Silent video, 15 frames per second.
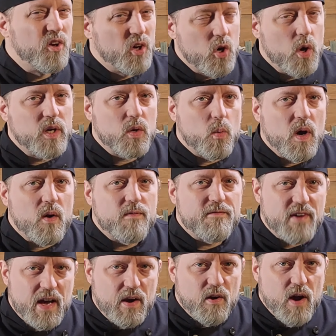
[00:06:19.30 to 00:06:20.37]
you're going to want a
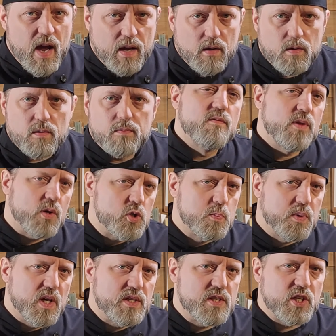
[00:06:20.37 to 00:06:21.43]
finer angle. For those
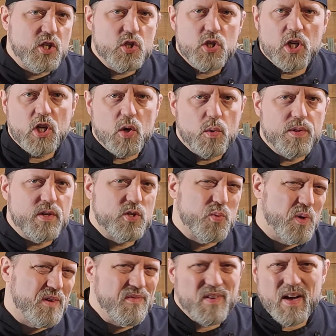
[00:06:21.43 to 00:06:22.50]
blades I usually go with a
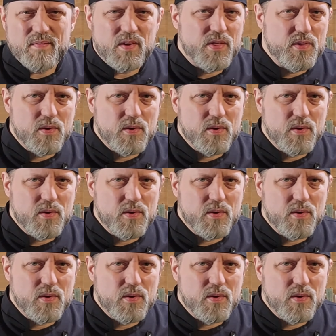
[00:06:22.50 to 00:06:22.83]
25 to